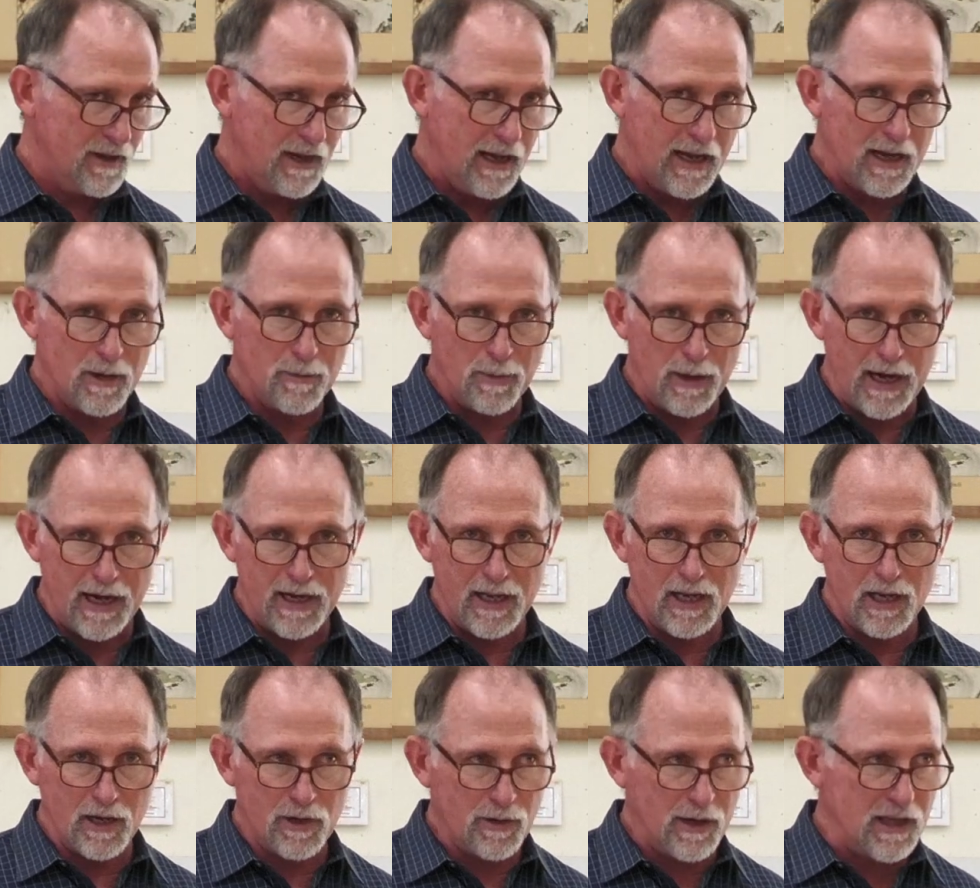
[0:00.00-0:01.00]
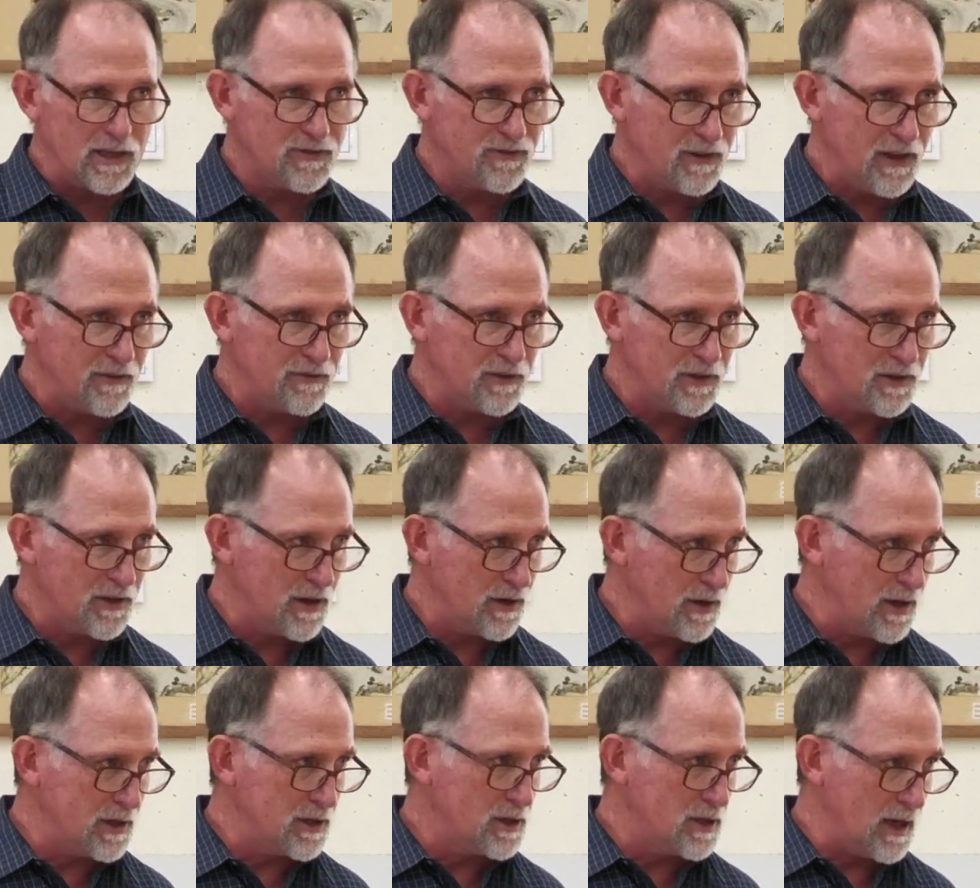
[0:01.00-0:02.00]
and abiding in Christ faithfully
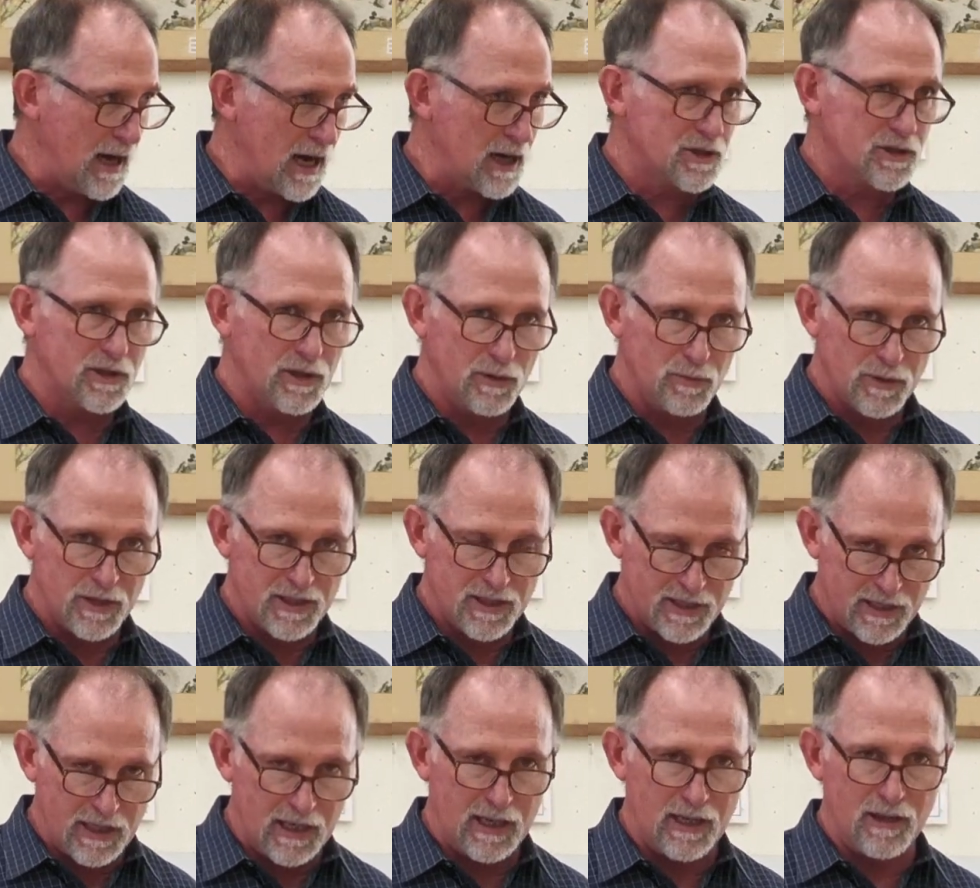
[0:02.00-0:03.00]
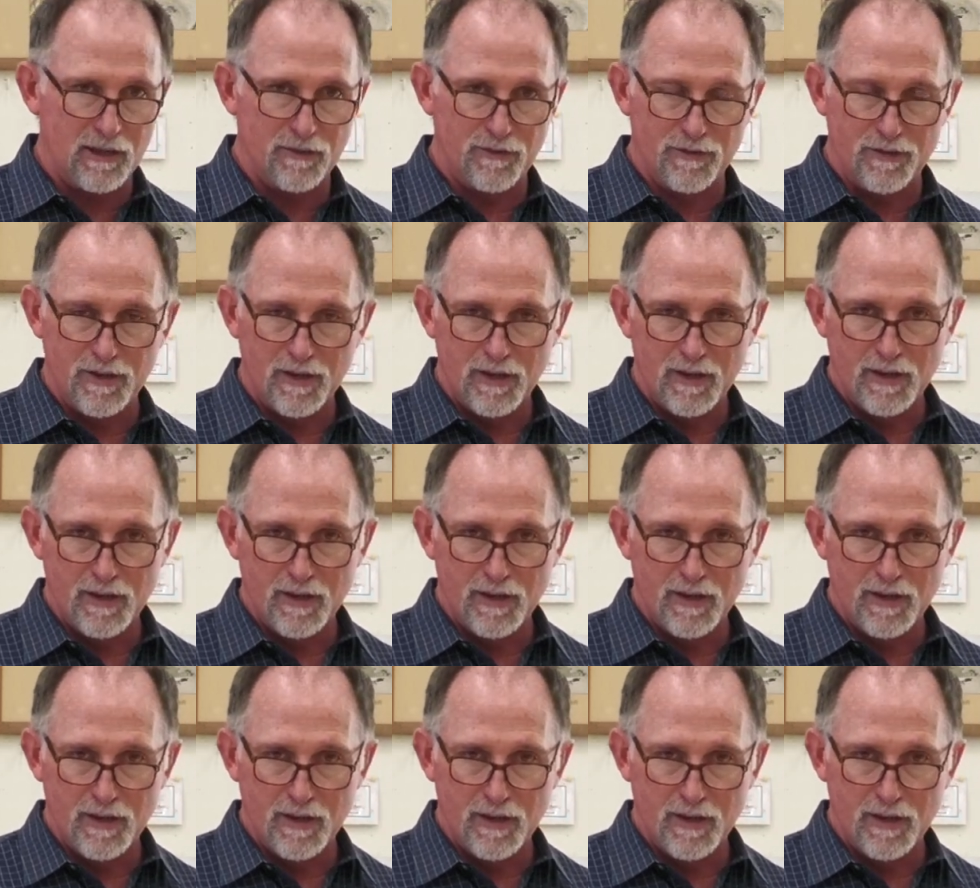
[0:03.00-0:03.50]
therein to actually receive,